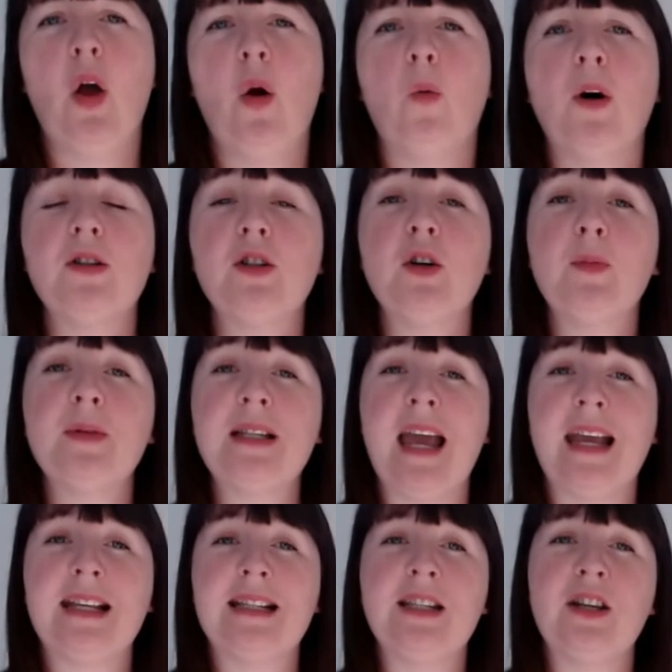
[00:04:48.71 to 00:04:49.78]
What
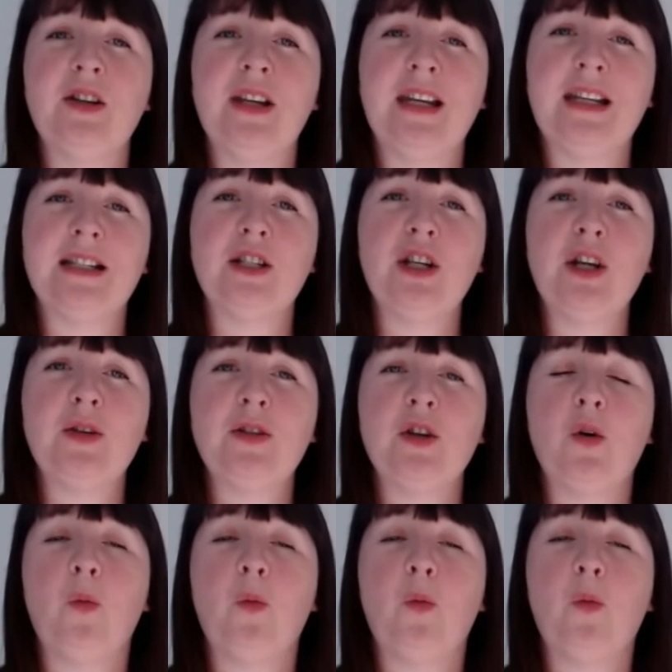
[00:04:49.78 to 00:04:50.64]
updates do you need to do to your